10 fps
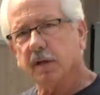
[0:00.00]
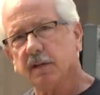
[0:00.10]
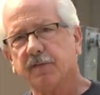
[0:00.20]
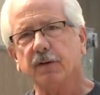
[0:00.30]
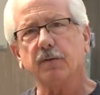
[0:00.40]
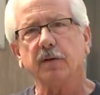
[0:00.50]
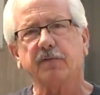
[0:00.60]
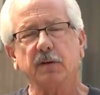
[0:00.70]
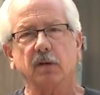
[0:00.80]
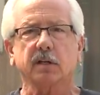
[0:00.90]
you're gonna you go to
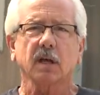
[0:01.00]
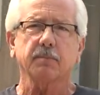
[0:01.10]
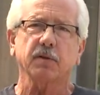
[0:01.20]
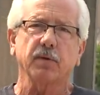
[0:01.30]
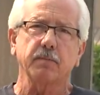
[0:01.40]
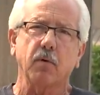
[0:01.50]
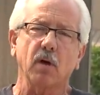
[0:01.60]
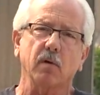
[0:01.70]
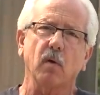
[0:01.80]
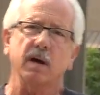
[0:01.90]
hell. Looked up the
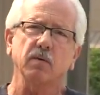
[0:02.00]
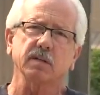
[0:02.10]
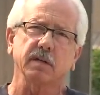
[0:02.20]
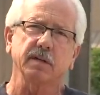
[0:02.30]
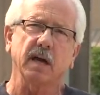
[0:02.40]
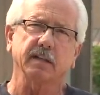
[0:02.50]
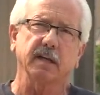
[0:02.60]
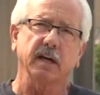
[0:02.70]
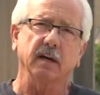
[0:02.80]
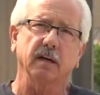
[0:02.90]
report. Why was it not
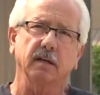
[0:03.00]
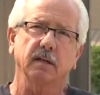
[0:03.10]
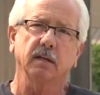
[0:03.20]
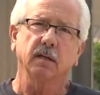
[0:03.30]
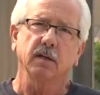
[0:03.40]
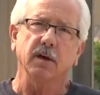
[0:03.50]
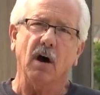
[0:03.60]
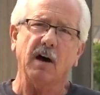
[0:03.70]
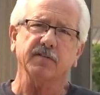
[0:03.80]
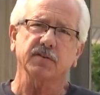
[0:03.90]
there? Because it
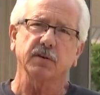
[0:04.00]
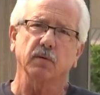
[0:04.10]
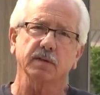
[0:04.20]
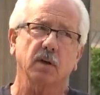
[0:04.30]
hasn't been updated. Was